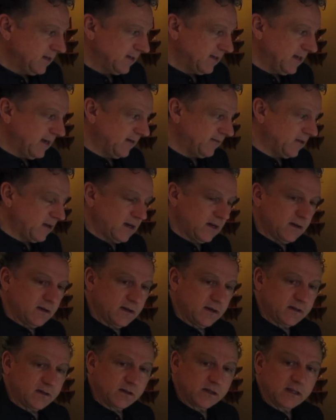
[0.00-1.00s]
have
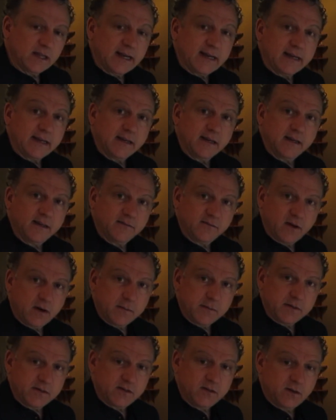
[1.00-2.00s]
a good lighting
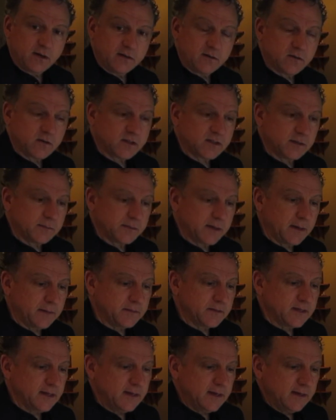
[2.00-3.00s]
environment too. I notice
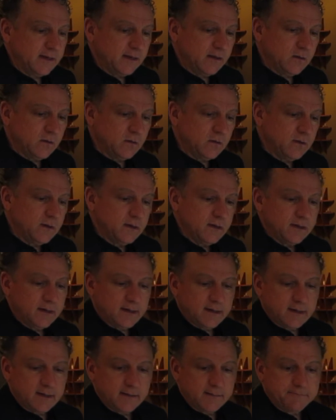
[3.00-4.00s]
sometimes, you'd
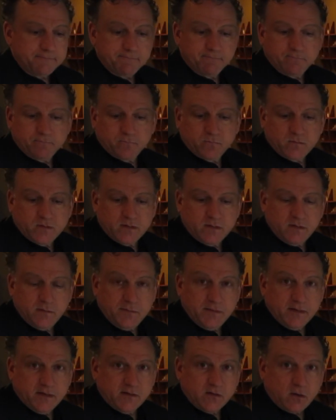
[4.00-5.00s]

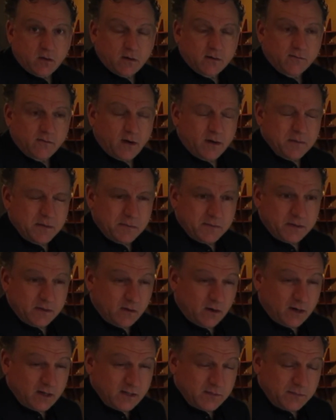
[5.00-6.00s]
be in a dark environment, but
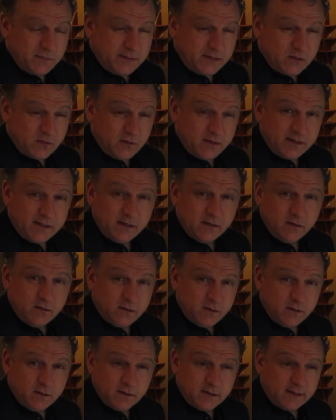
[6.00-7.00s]
your eyes would be squinting,
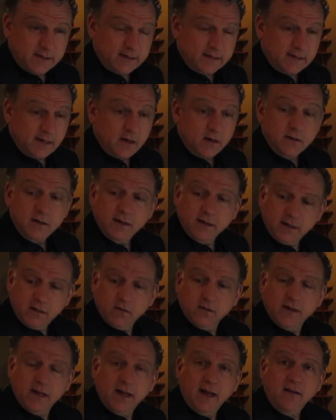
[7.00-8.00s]
you're going to get tired.
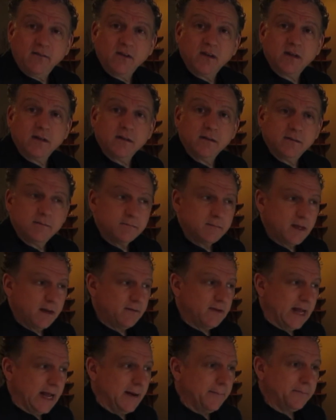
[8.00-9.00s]
Have
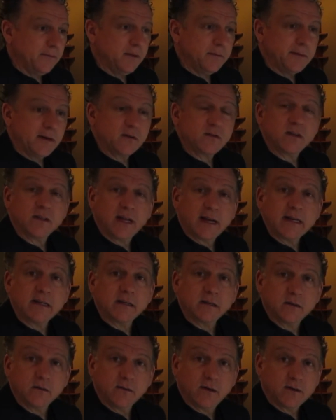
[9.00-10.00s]
an ample amount of
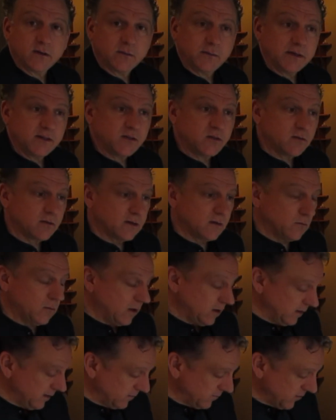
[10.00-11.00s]
light around you. Make sure you're in a
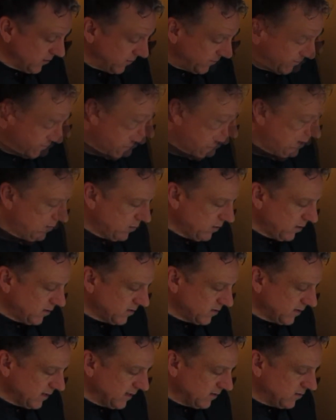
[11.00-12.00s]
well-lit room. So we're
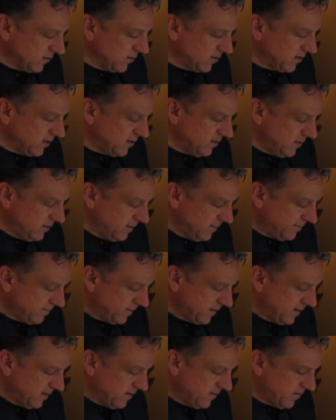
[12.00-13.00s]
also going to introduce you
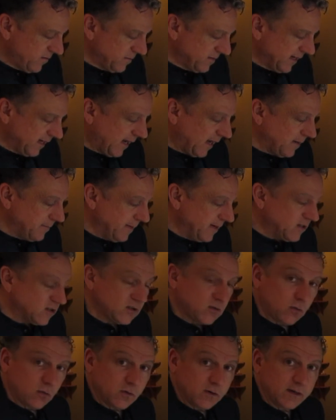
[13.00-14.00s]
from taking a major
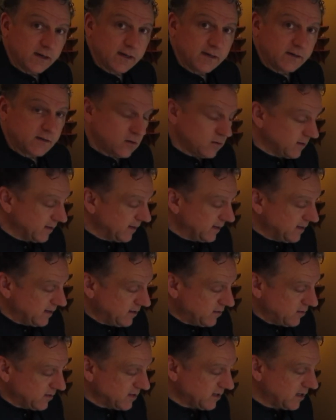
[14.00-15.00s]
chord and turning it
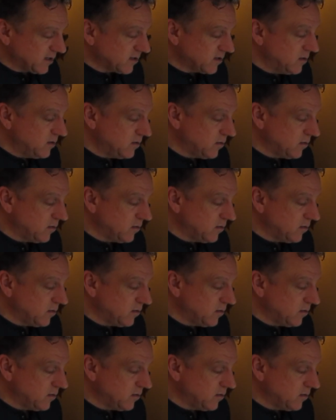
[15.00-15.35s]
into a sus2